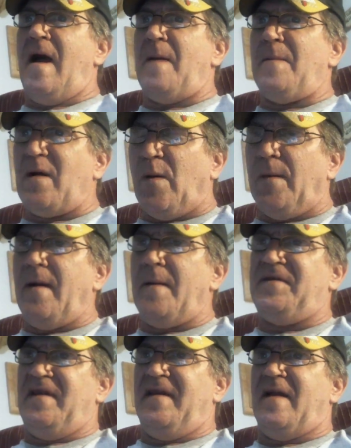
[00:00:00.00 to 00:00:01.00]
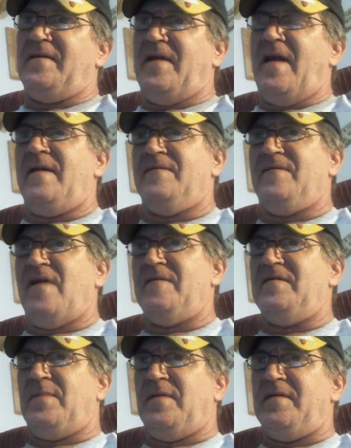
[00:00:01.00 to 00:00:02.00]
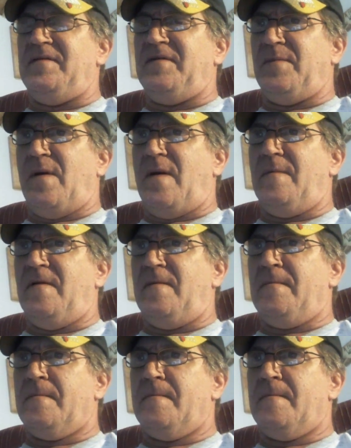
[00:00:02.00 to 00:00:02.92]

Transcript: about corruption in our town involving the police department.